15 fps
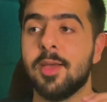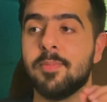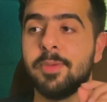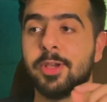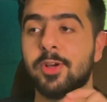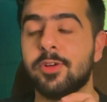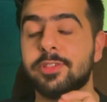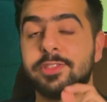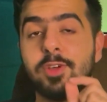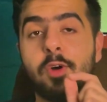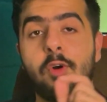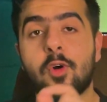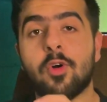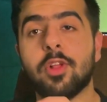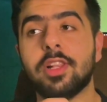because
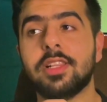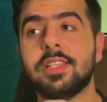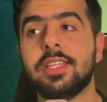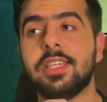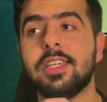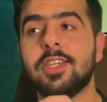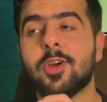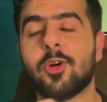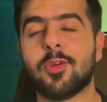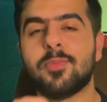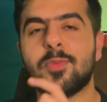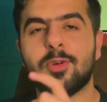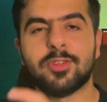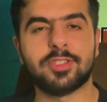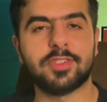all the, or
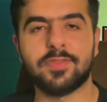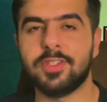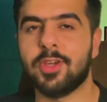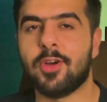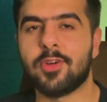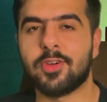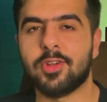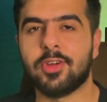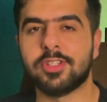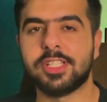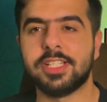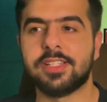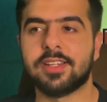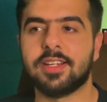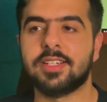most of the
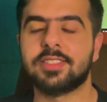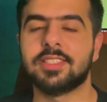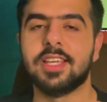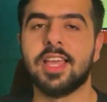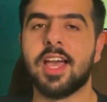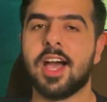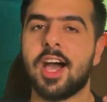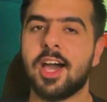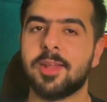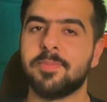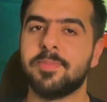oncology drugs are